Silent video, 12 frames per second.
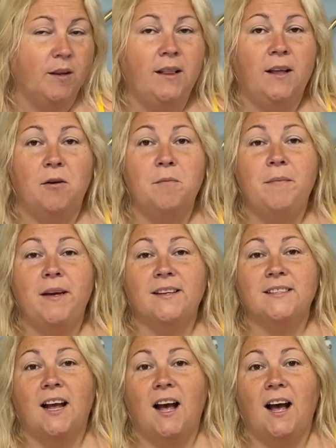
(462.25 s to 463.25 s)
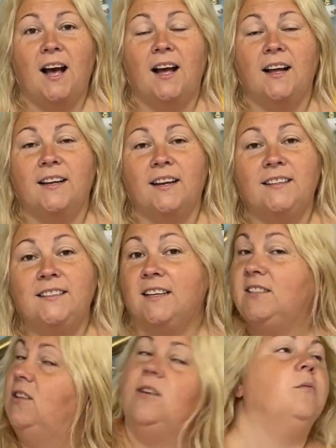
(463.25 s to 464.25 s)
little miss had a
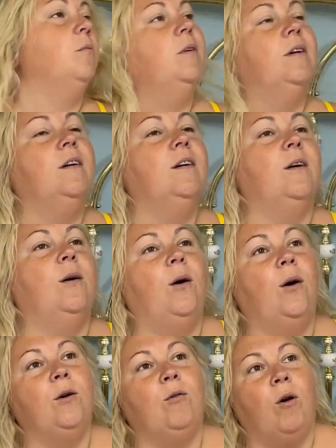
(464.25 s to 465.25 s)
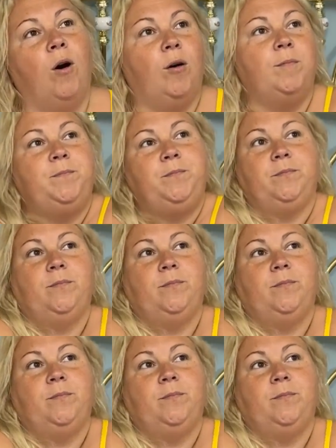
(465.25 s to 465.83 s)
tattoo I don't harm.